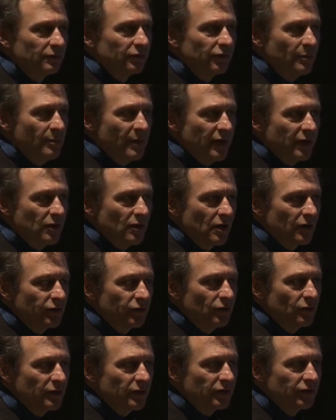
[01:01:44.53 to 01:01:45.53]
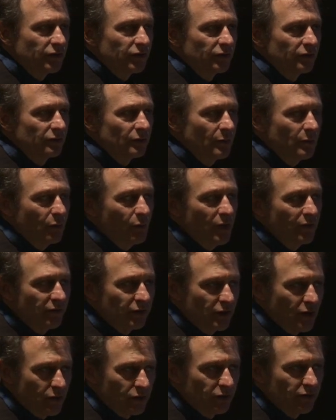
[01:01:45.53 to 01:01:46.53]
to many cartoonists. I mean, one of his
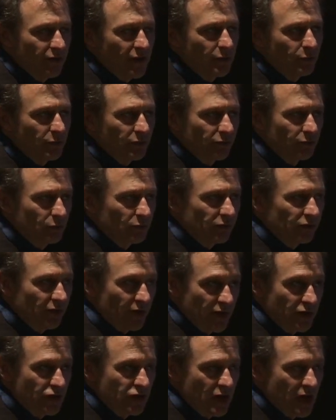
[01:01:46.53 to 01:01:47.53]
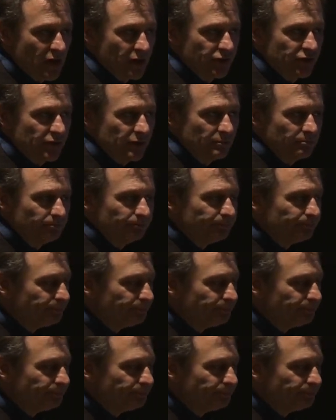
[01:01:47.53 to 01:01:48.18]
closest friends was Lynn Johnson.